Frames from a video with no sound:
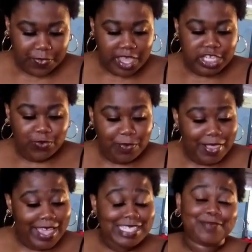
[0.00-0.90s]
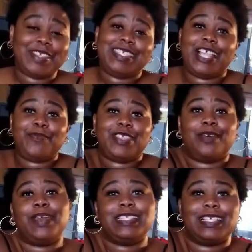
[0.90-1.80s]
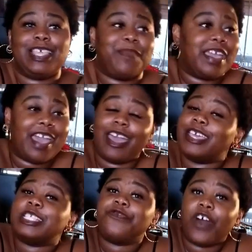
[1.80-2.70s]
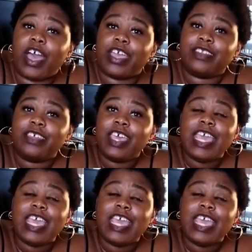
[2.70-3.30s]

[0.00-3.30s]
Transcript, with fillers: She replies to me telling me that basically my cat is fine.